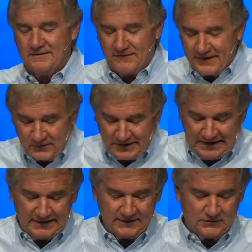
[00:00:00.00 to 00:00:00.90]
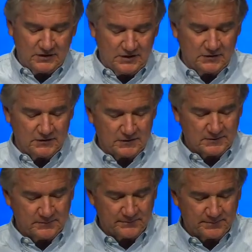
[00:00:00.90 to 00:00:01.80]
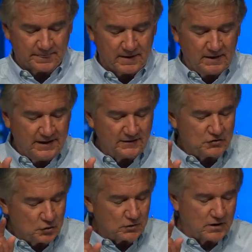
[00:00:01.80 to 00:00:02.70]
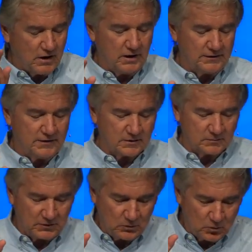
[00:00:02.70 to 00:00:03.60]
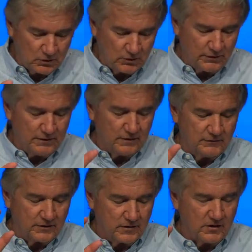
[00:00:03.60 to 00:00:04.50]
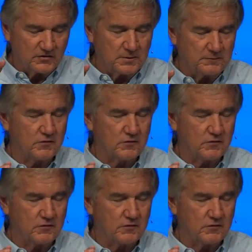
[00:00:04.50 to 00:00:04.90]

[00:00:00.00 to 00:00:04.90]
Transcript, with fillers: very needed to hear. Let your conduct be worthy of the gospel of